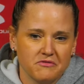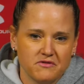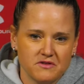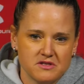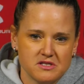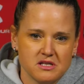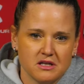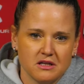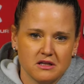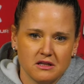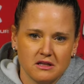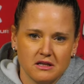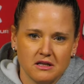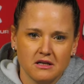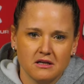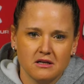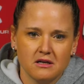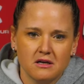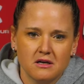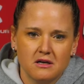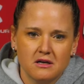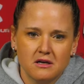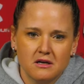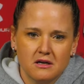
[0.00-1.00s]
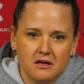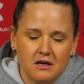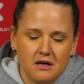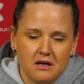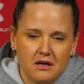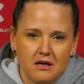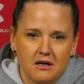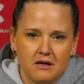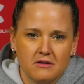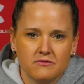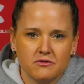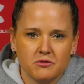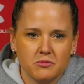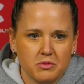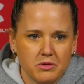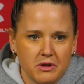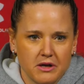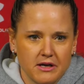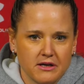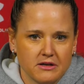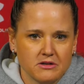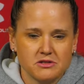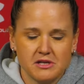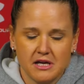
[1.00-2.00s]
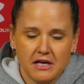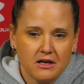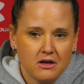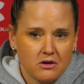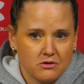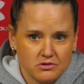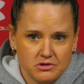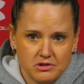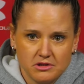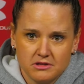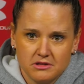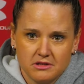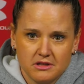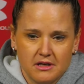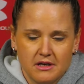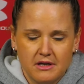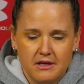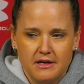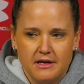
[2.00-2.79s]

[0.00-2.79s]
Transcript: physically for players and coaches.